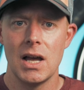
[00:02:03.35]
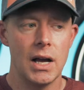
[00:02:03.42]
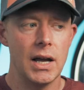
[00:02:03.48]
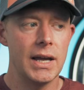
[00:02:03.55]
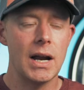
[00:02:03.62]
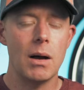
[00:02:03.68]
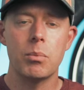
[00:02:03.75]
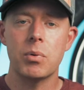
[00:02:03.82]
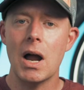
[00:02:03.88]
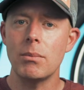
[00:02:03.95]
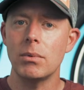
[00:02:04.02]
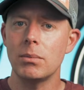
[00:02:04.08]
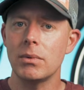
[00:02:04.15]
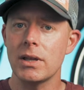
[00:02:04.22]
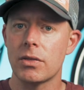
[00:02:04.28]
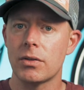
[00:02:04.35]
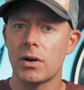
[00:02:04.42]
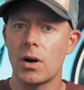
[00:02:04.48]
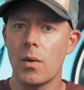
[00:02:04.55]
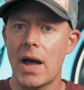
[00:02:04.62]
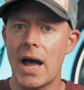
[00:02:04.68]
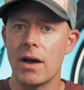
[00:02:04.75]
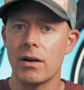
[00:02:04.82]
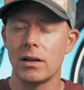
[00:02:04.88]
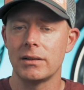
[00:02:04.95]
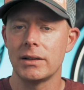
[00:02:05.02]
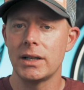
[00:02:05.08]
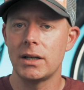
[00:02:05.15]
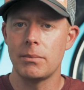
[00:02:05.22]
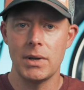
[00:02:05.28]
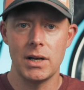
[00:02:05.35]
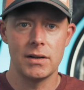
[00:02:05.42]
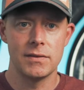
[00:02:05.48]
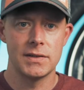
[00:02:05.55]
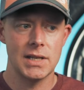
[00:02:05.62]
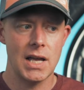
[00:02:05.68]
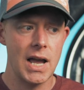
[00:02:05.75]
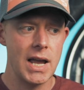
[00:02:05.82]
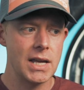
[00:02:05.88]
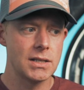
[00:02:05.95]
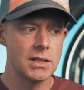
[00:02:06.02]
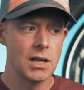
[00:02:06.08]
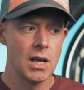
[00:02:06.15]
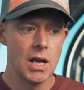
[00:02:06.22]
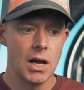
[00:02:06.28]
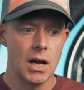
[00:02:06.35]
And I'll probably throw out a little bit of science